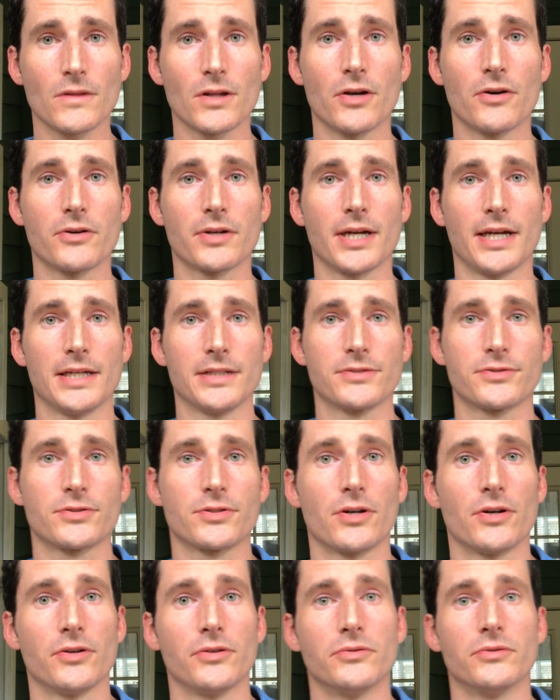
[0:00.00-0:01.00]
Okay,
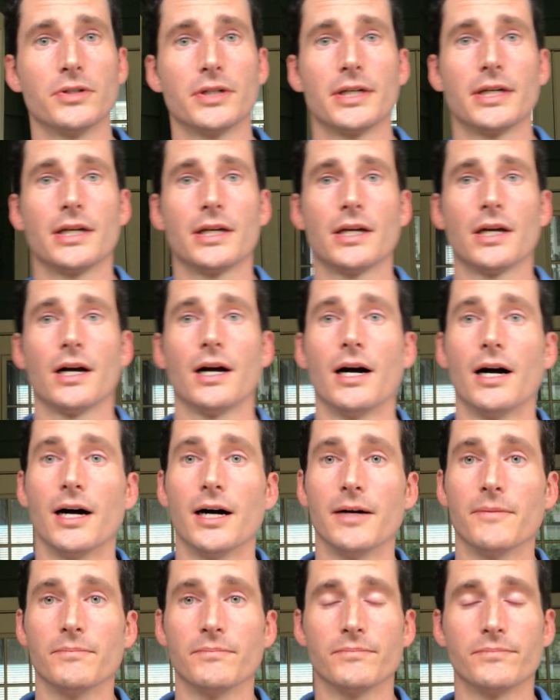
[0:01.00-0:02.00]
so
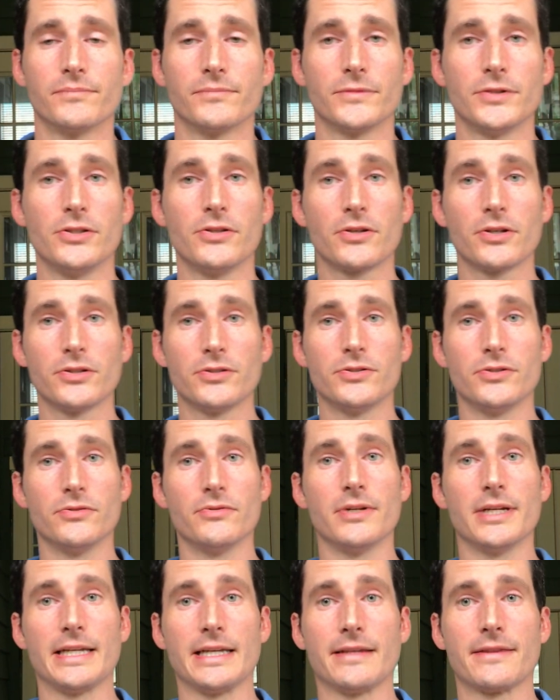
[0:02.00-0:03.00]
you could
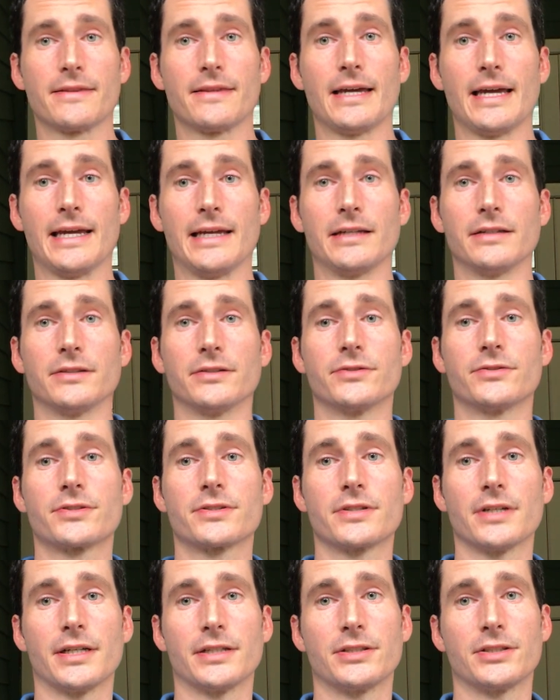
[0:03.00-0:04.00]
do anything
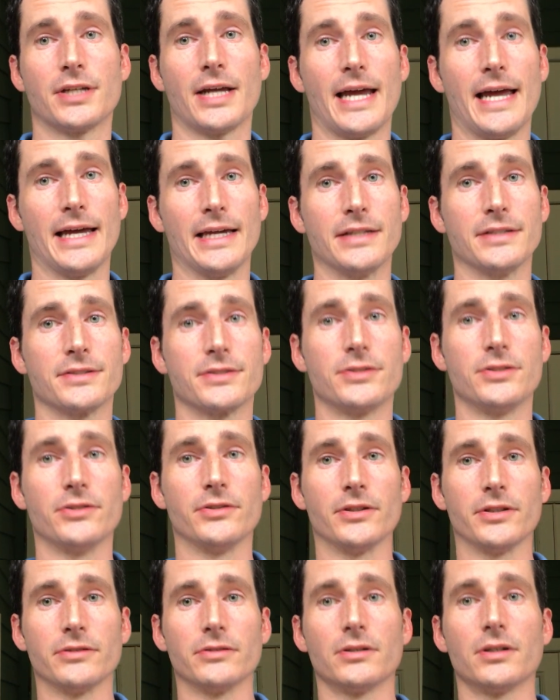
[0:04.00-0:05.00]
such as,
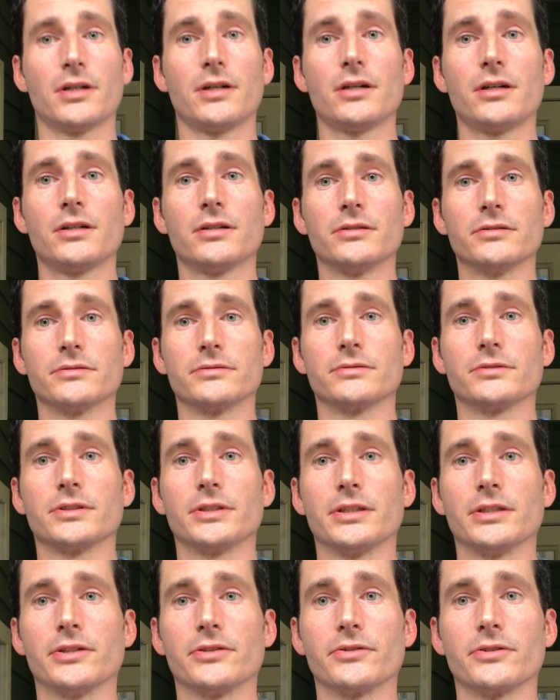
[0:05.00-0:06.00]

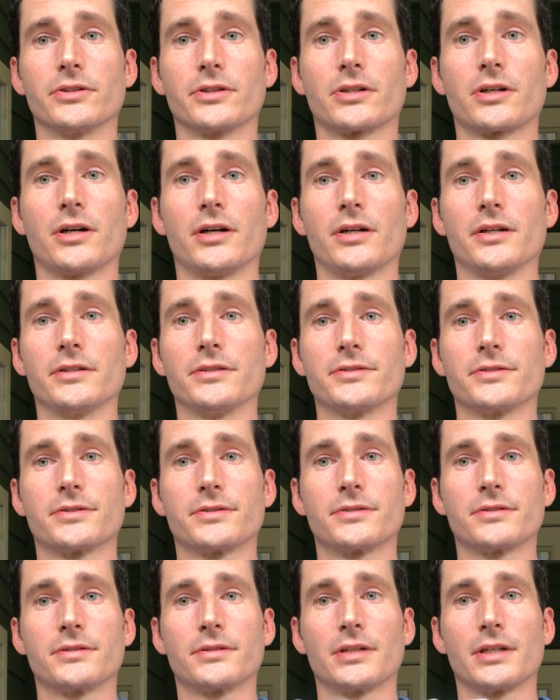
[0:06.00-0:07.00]
your
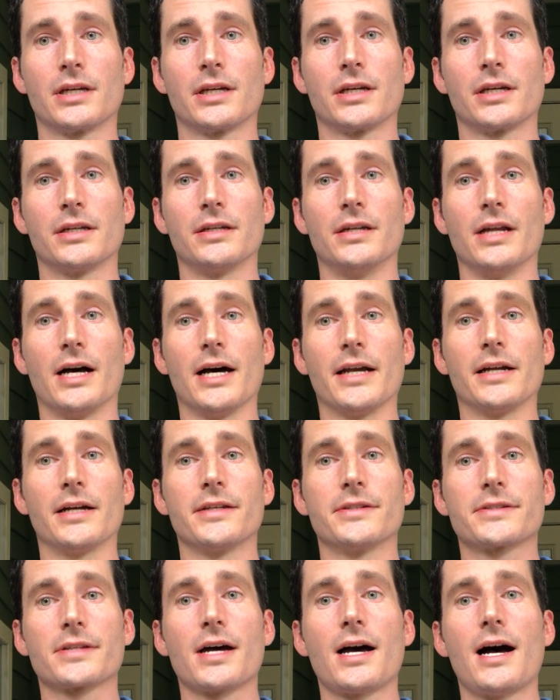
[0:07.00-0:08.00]
card's not
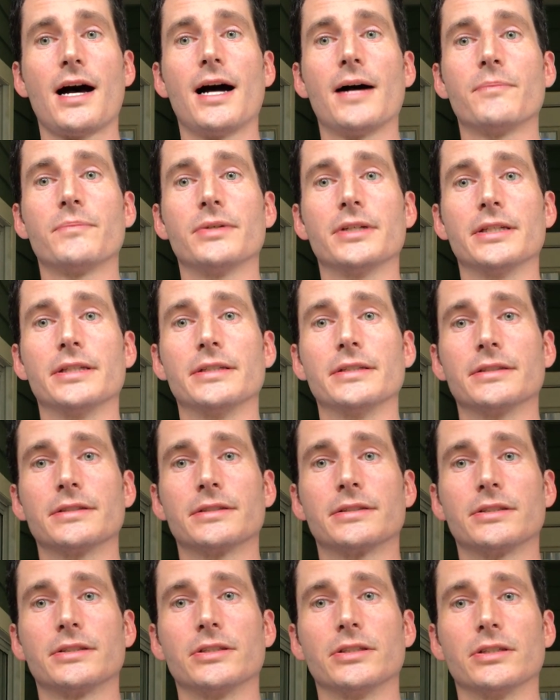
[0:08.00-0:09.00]
on top, and,
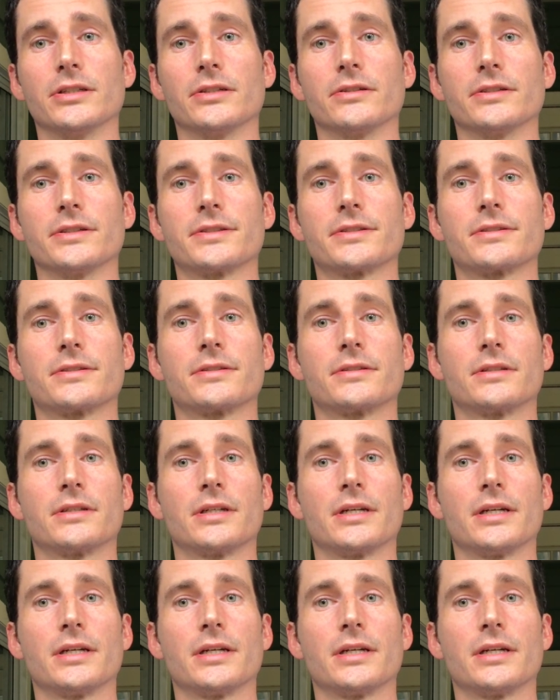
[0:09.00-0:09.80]
it's